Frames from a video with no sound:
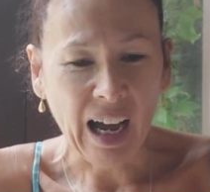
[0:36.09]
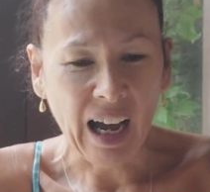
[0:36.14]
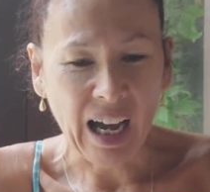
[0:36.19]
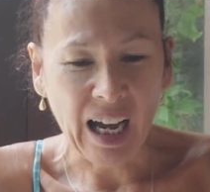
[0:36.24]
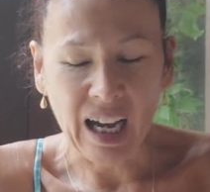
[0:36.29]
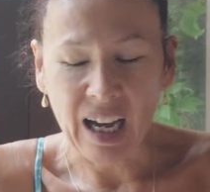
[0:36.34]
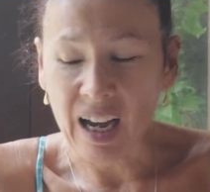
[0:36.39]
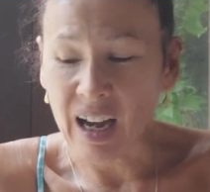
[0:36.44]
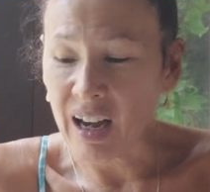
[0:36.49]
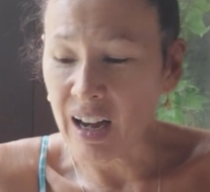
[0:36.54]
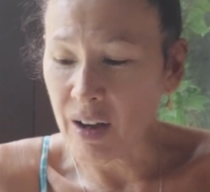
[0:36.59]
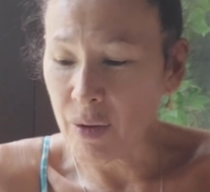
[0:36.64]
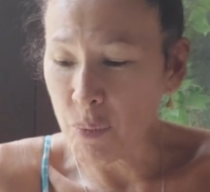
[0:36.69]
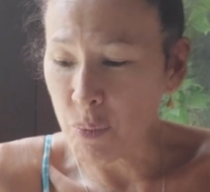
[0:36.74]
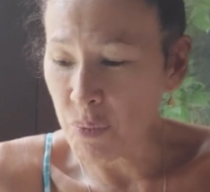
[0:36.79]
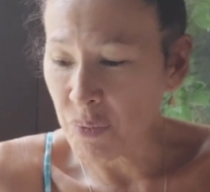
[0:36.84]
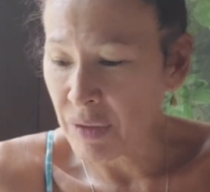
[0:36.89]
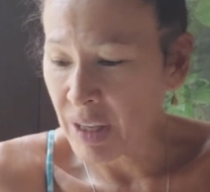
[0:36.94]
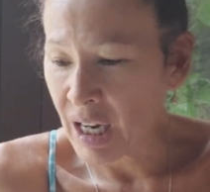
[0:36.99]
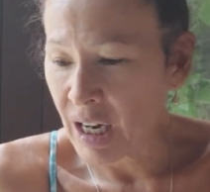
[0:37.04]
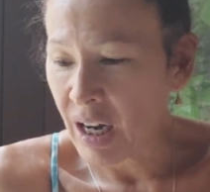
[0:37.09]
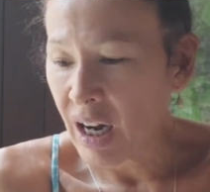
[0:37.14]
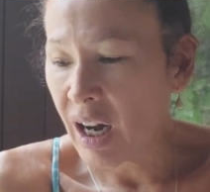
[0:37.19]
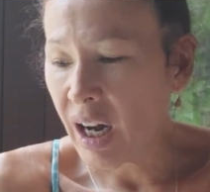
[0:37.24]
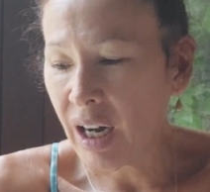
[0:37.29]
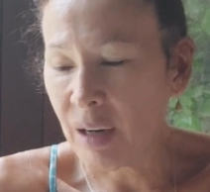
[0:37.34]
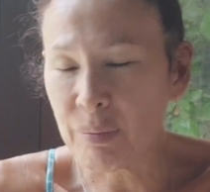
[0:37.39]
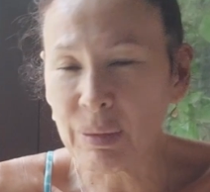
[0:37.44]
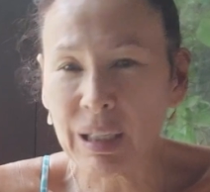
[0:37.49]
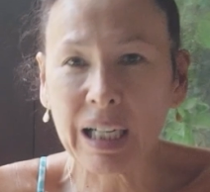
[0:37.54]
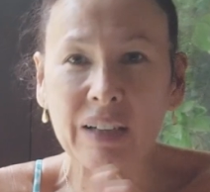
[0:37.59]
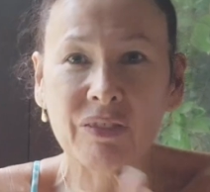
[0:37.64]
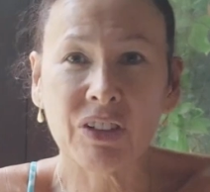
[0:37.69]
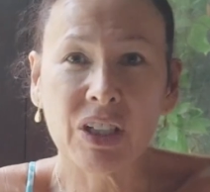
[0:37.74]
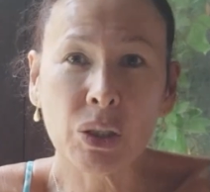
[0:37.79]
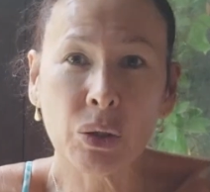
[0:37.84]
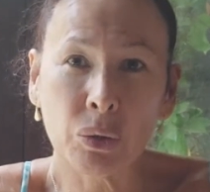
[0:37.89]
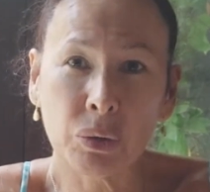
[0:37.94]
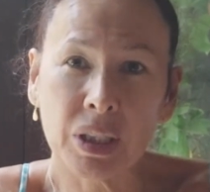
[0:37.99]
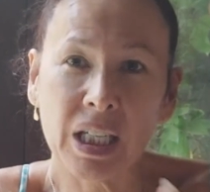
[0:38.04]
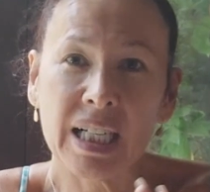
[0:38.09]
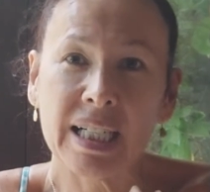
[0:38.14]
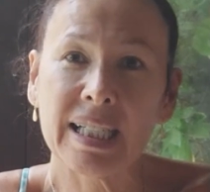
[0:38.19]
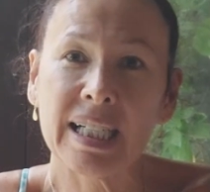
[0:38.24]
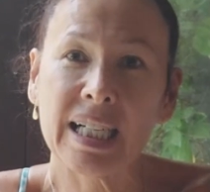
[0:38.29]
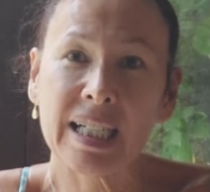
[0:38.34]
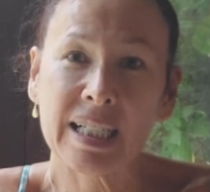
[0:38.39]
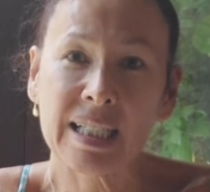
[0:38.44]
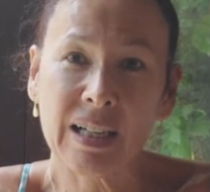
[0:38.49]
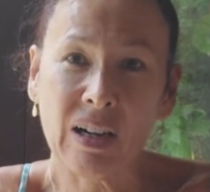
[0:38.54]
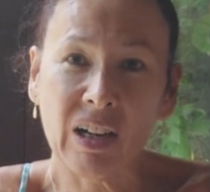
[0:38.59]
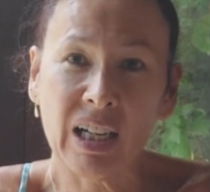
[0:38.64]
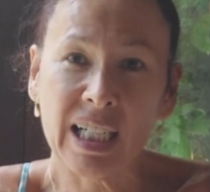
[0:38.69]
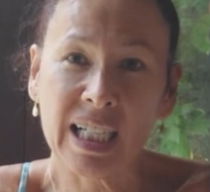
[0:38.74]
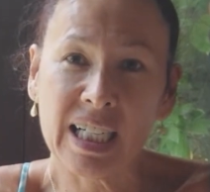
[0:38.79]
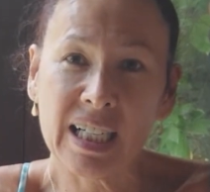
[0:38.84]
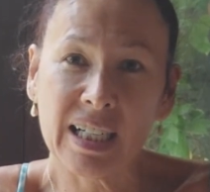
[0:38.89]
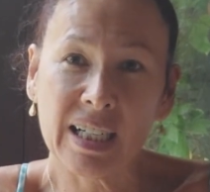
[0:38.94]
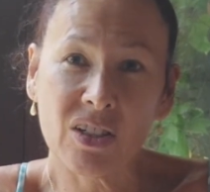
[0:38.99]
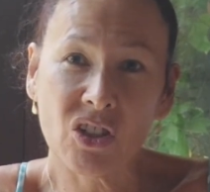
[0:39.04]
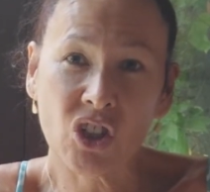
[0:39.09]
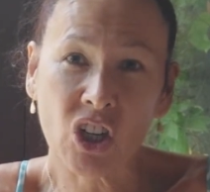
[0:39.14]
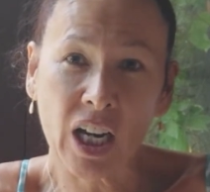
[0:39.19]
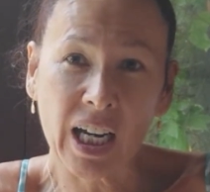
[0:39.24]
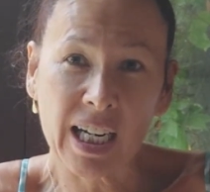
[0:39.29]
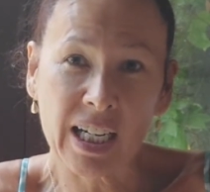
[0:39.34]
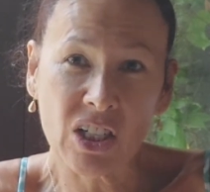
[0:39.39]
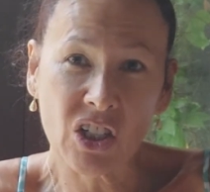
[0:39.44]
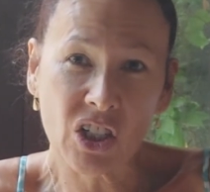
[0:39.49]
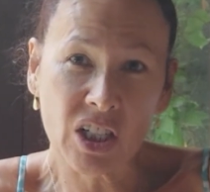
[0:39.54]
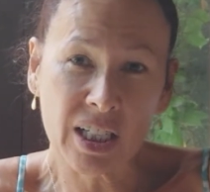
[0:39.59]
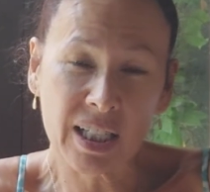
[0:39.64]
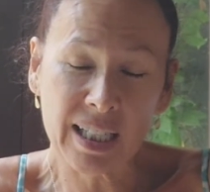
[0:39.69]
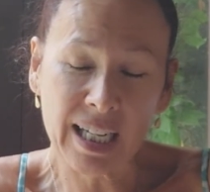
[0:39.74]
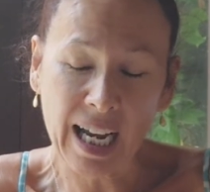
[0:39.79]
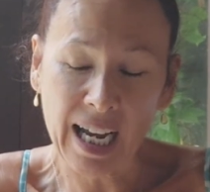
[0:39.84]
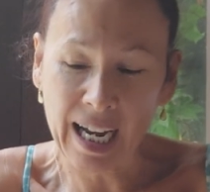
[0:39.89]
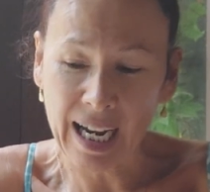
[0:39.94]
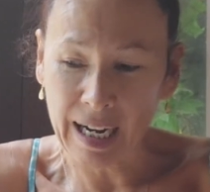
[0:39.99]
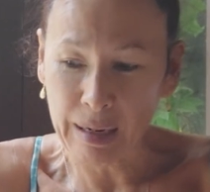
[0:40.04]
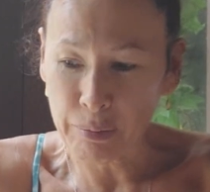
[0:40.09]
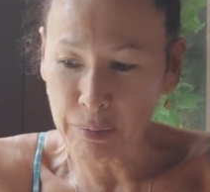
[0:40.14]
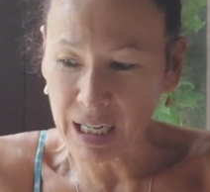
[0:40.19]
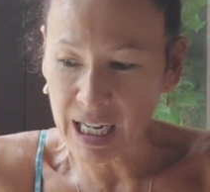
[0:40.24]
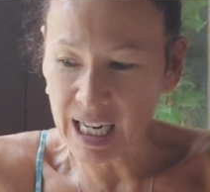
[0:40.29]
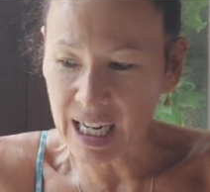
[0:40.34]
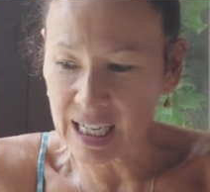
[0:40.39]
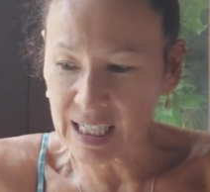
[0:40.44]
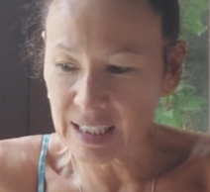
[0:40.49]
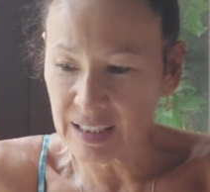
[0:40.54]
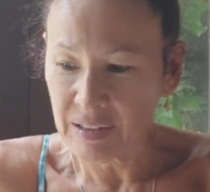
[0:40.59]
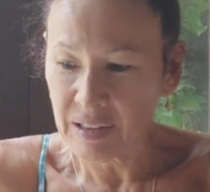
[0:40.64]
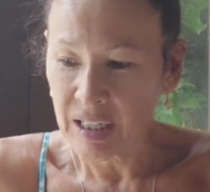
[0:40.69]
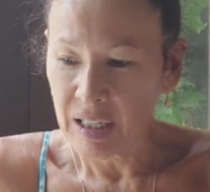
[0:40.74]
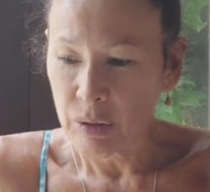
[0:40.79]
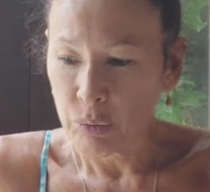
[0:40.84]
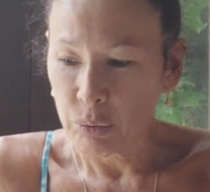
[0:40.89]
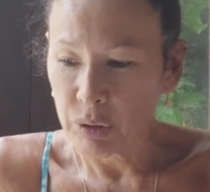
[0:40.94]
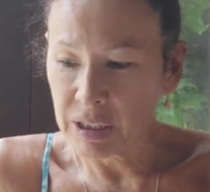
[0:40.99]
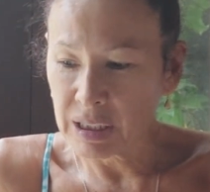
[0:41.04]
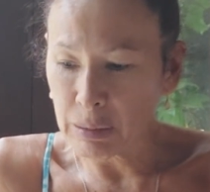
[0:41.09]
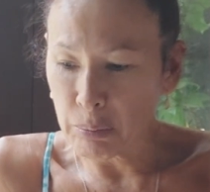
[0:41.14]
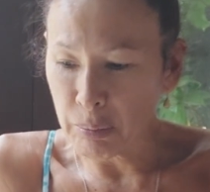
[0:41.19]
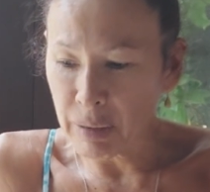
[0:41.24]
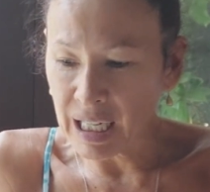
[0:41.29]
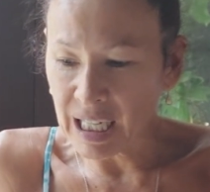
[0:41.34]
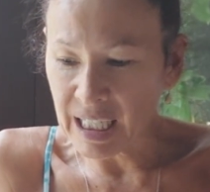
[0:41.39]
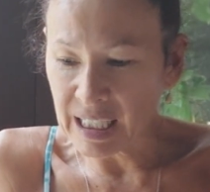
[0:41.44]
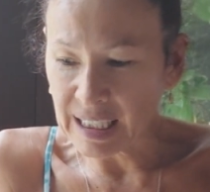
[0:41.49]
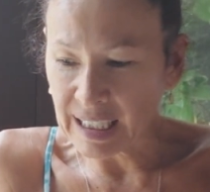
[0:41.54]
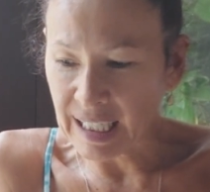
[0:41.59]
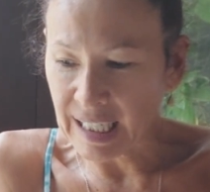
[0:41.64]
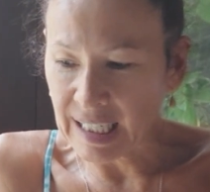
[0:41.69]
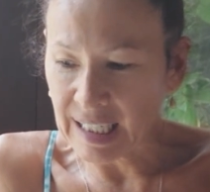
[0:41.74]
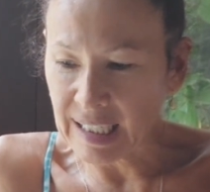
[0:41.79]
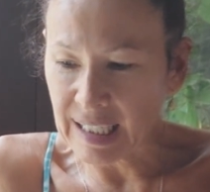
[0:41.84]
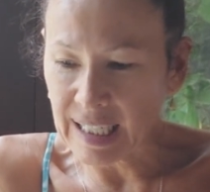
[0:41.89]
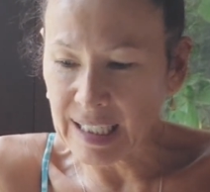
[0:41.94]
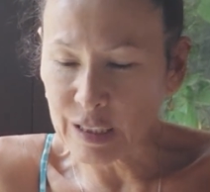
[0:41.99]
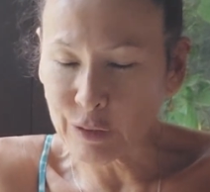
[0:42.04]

Um, I'm loving all these exciting changes happening with the market.